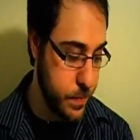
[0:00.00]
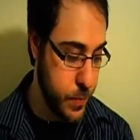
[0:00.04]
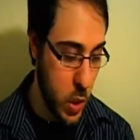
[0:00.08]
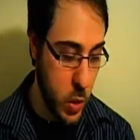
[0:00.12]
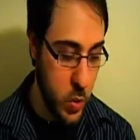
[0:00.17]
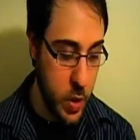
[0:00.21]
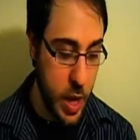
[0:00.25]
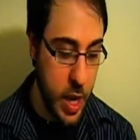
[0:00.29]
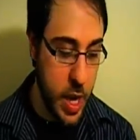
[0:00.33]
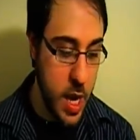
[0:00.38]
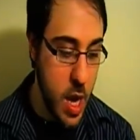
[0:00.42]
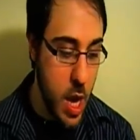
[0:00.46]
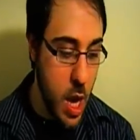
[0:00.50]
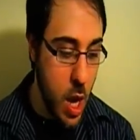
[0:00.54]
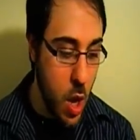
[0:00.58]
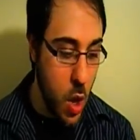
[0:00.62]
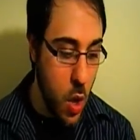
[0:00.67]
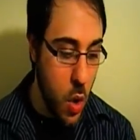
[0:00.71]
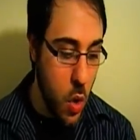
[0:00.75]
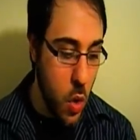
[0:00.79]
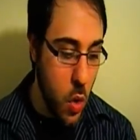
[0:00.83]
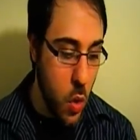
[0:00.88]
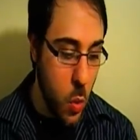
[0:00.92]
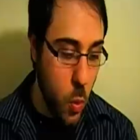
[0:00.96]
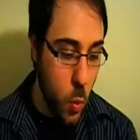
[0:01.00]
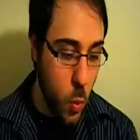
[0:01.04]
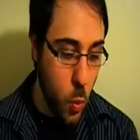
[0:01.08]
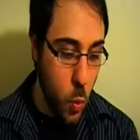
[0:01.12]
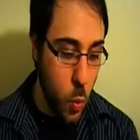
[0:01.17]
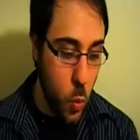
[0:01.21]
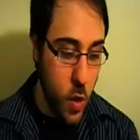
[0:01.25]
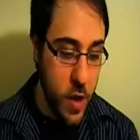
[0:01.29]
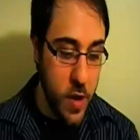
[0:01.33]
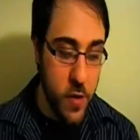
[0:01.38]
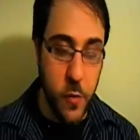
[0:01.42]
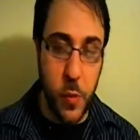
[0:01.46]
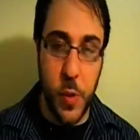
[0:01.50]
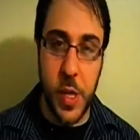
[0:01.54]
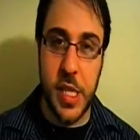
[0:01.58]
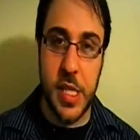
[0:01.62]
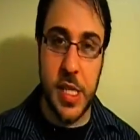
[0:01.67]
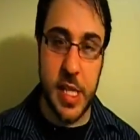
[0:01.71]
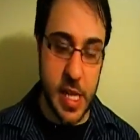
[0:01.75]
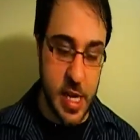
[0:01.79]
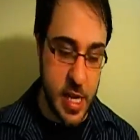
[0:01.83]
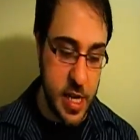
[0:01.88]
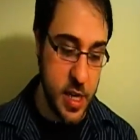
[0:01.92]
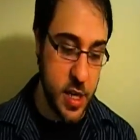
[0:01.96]
Okay, what if we
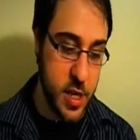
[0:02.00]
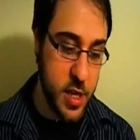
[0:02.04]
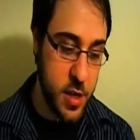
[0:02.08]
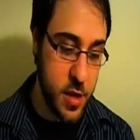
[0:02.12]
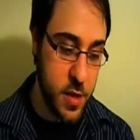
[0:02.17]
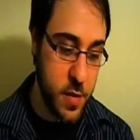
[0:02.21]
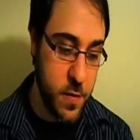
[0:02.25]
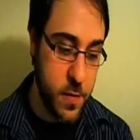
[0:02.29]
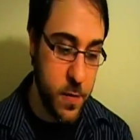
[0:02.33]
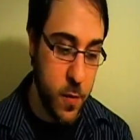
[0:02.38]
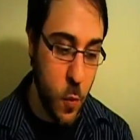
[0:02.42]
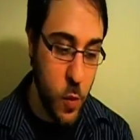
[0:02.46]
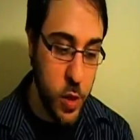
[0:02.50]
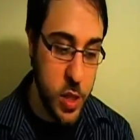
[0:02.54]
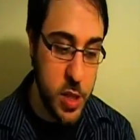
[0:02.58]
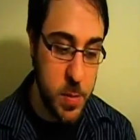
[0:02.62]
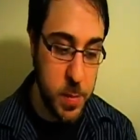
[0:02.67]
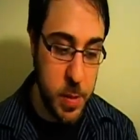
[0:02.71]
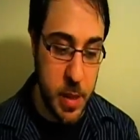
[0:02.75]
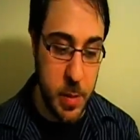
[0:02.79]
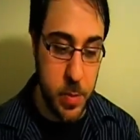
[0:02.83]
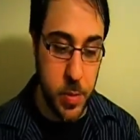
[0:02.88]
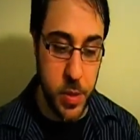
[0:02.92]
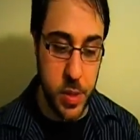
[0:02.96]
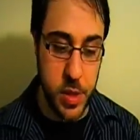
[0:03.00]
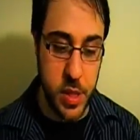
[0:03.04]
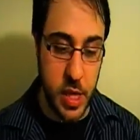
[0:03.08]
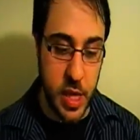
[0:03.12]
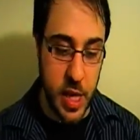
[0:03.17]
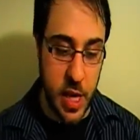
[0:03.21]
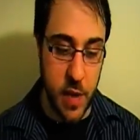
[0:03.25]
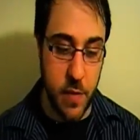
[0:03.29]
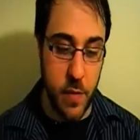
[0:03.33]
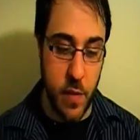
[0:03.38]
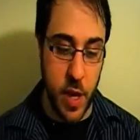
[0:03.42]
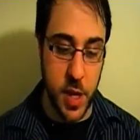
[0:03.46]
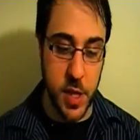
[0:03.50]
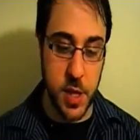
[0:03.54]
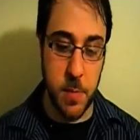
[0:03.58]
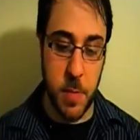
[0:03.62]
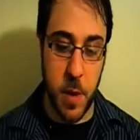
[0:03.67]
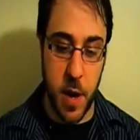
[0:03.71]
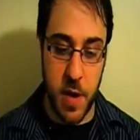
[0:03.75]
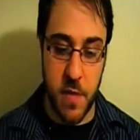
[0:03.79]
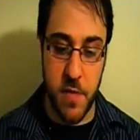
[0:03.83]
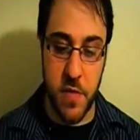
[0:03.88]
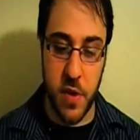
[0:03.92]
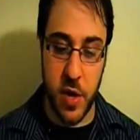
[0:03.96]
didn't force people to give us
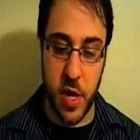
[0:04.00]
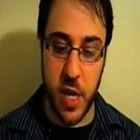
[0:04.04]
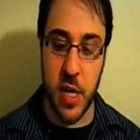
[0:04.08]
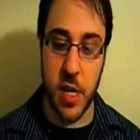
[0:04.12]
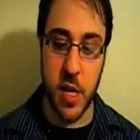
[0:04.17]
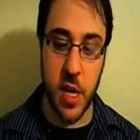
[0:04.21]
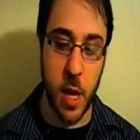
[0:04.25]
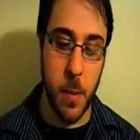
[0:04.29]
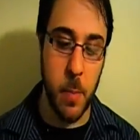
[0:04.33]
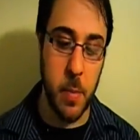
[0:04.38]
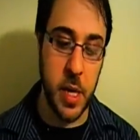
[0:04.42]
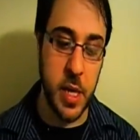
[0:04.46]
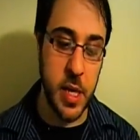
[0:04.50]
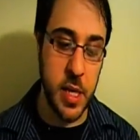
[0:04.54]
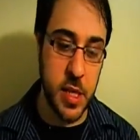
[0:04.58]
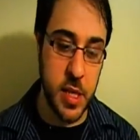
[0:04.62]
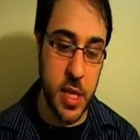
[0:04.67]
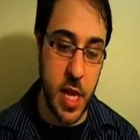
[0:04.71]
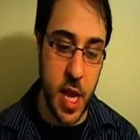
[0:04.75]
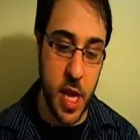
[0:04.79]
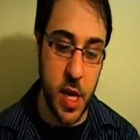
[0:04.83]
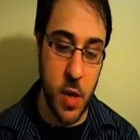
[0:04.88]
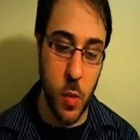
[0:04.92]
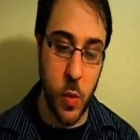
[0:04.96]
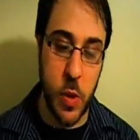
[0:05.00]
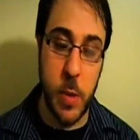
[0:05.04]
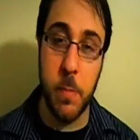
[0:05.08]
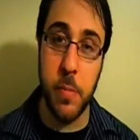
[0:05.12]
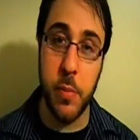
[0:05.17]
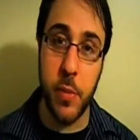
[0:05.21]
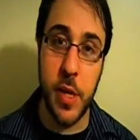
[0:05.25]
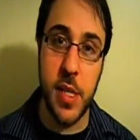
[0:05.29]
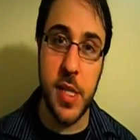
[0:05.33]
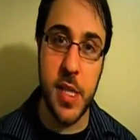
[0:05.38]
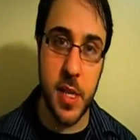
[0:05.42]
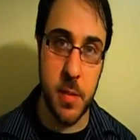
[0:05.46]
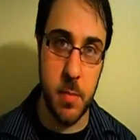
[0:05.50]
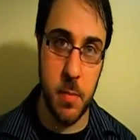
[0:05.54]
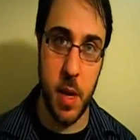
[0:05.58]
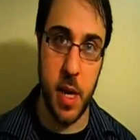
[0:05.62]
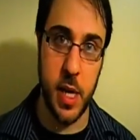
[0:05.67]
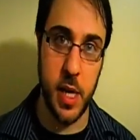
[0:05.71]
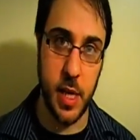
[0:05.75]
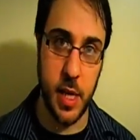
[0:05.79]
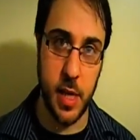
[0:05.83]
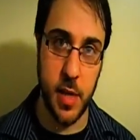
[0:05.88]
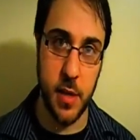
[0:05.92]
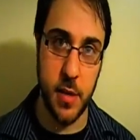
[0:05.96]
part of their income, but instead we printed money?